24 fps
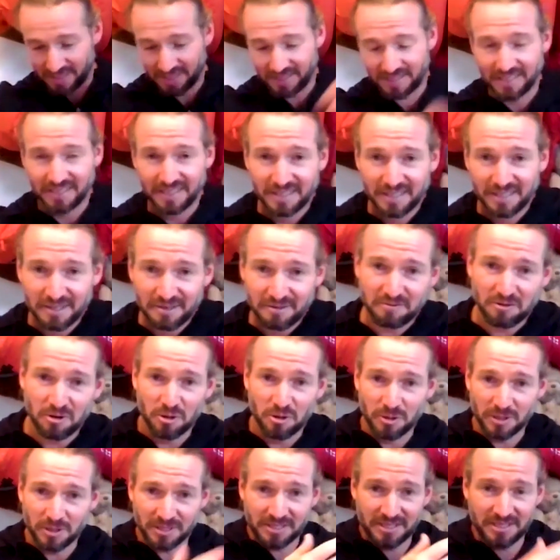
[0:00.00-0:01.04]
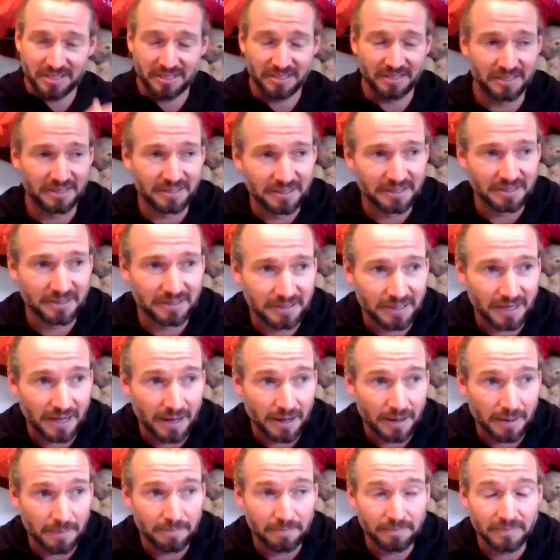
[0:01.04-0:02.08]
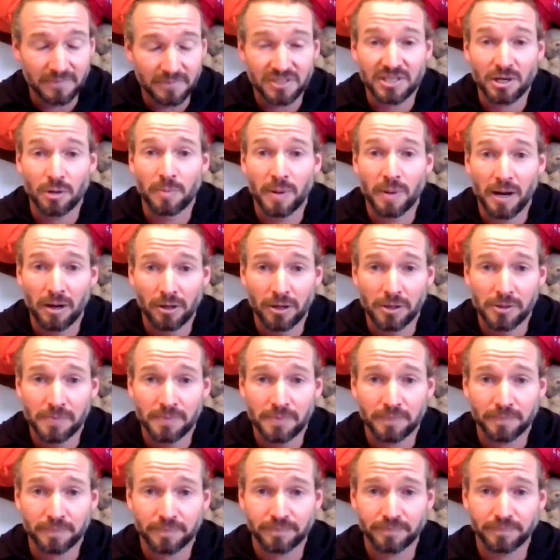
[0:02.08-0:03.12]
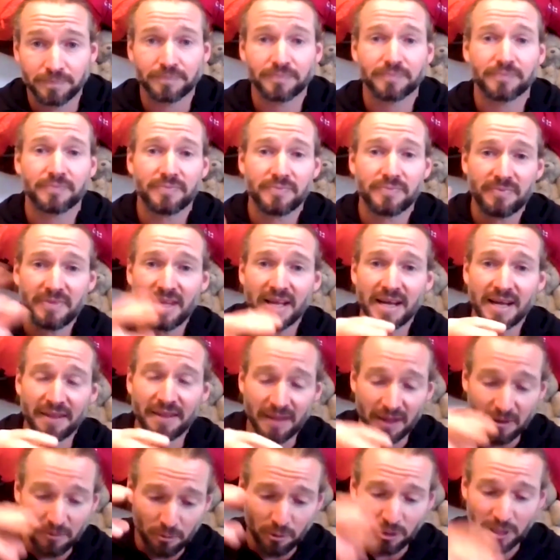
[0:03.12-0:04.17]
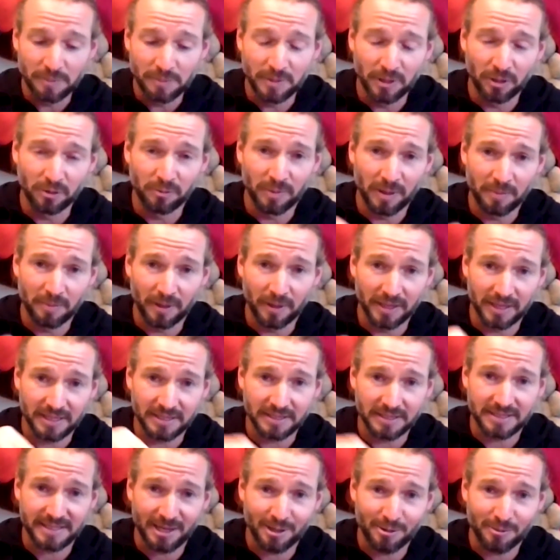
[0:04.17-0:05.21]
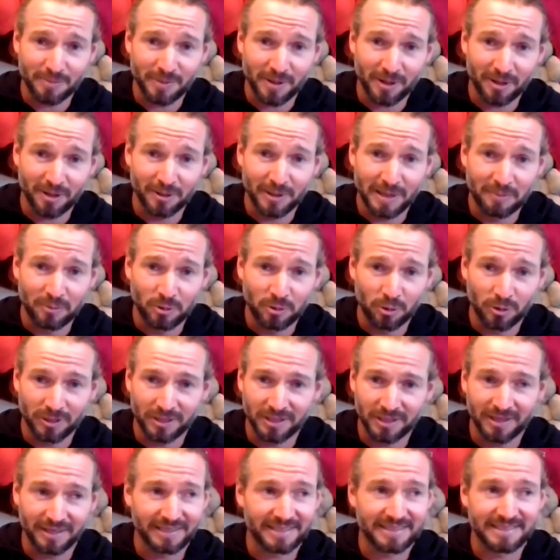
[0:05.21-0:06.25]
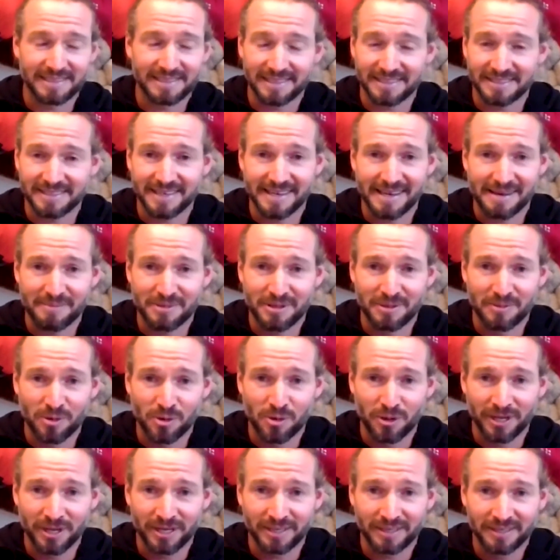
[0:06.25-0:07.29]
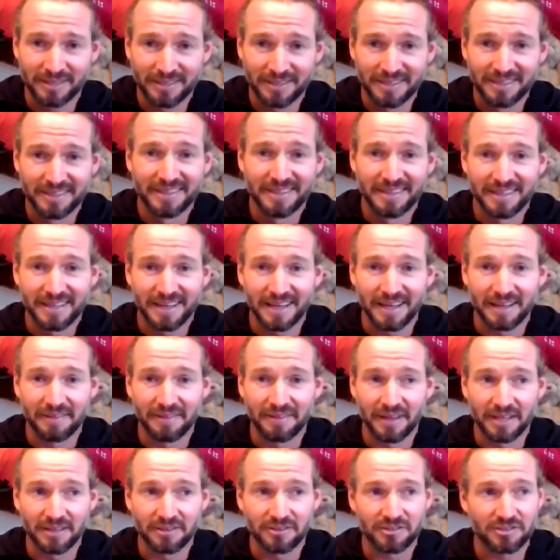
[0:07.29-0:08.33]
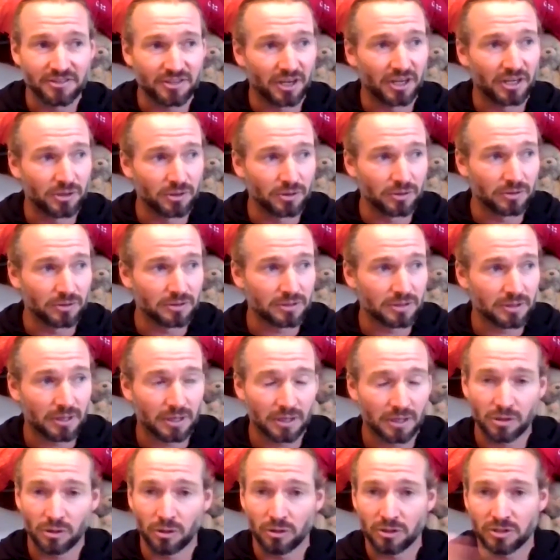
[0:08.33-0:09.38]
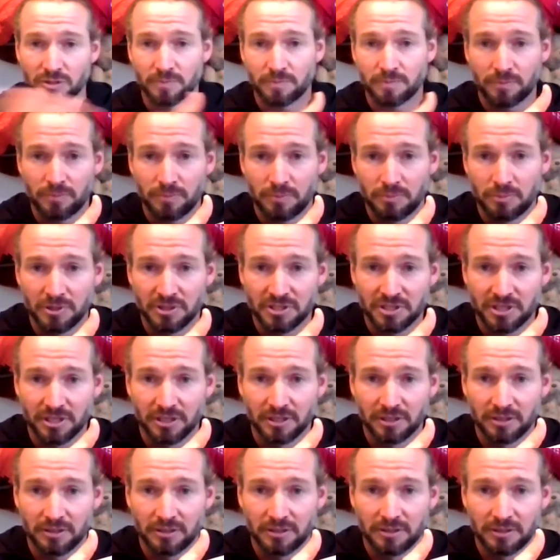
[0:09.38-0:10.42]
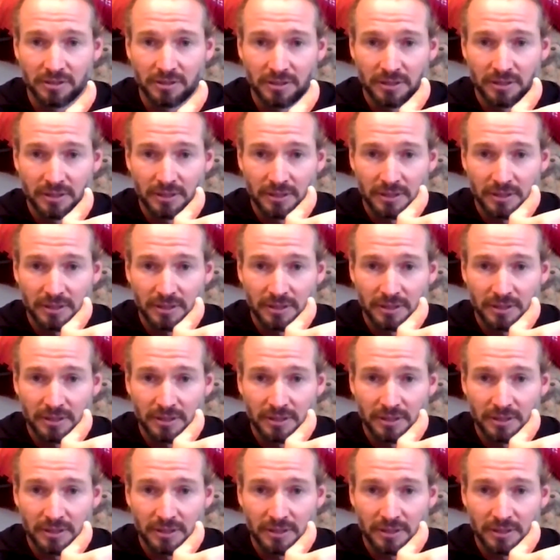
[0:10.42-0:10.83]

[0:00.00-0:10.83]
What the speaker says: bike, flew it to Sao Paulo, and then rebuilt my bike in Sao Paulo airport at like 6 a.m. in the morning, and then cycled across Brazil,